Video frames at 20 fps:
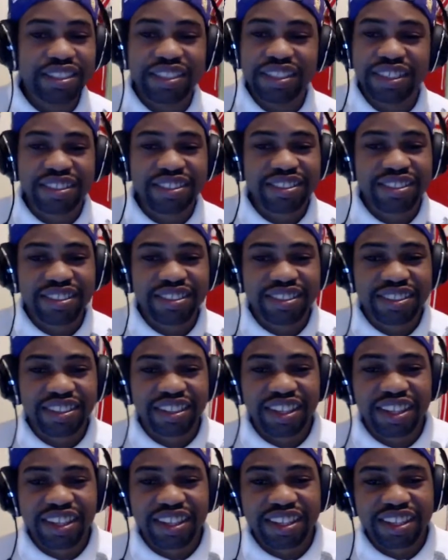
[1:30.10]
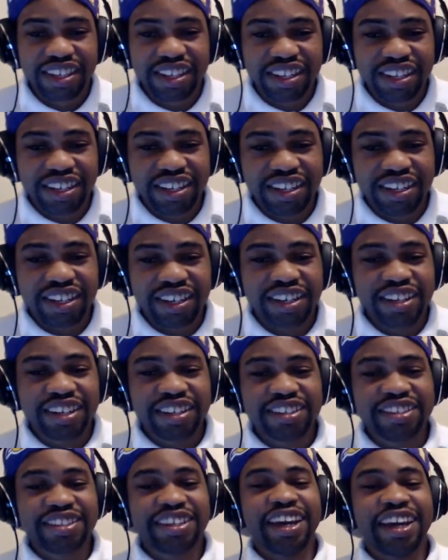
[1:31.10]
give up.
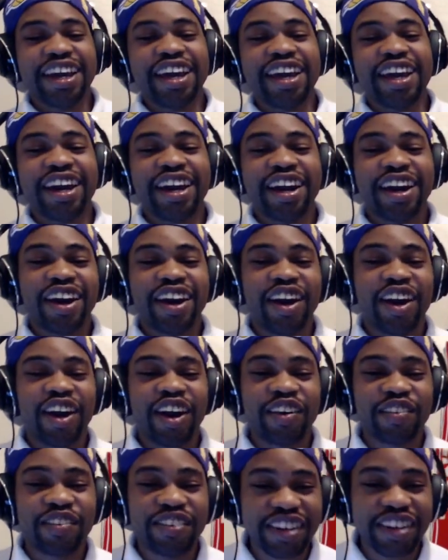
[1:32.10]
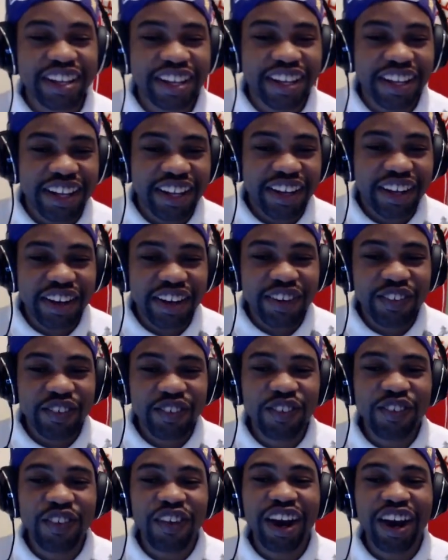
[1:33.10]
Damn!
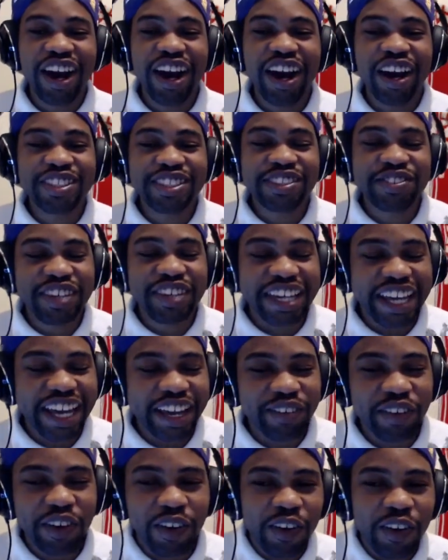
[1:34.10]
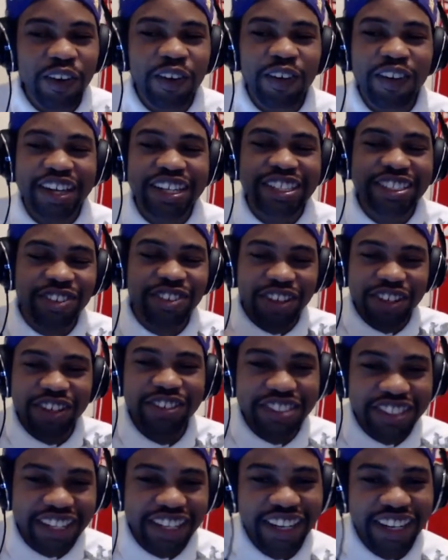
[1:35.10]
Wow, she became old and so
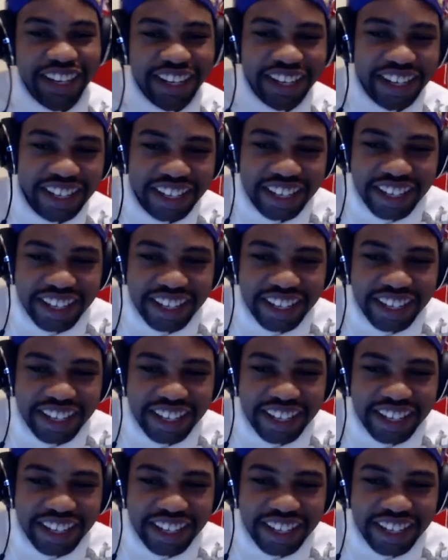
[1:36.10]
used it a